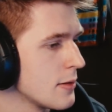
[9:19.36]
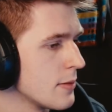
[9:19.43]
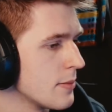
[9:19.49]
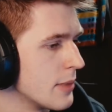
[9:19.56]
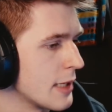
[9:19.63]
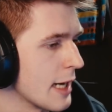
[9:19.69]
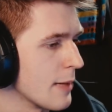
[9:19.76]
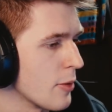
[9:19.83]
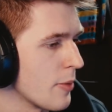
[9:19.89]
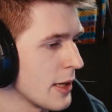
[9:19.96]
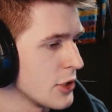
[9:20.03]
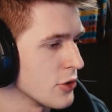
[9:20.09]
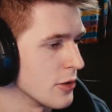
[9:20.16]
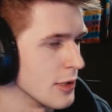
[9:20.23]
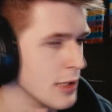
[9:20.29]
became a
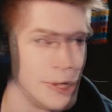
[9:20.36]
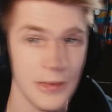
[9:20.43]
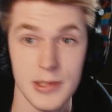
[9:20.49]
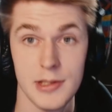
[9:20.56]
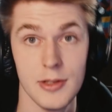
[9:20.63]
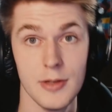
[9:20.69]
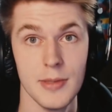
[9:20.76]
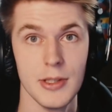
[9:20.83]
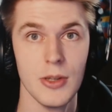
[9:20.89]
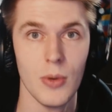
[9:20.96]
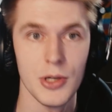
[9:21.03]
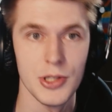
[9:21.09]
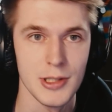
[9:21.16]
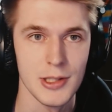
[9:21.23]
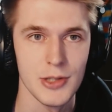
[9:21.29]
patron. I'm assuming you're
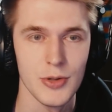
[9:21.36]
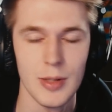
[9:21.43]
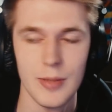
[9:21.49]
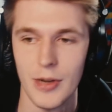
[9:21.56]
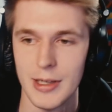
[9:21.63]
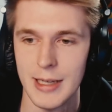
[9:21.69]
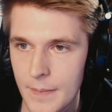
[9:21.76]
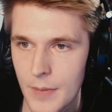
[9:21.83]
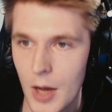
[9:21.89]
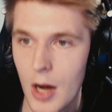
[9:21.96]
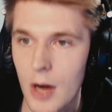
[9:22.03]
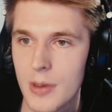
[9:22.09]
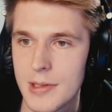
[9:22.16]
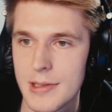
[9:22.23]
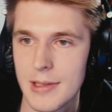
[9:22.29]
watching the stream right now. Oh,
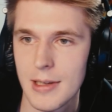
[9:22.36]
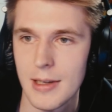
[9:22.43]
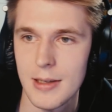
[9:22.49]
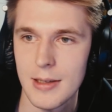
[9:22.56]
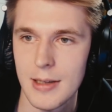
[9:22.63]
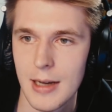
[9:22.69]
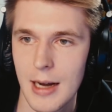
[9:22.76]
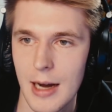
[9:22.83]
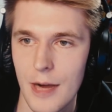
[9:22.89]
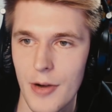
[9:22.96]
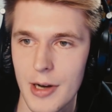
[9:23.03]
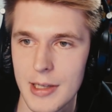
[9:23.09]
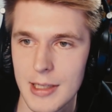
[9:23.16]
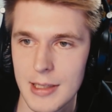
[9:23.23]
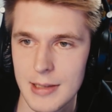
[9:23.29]
it's
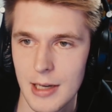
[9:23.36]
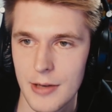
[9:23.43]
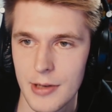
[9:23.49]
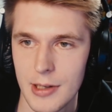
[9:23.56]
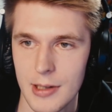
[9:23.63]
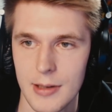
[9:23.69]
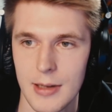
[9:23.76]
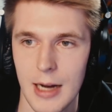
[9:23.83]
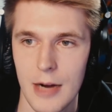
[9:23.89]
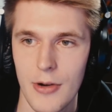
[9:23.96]
Arayatara.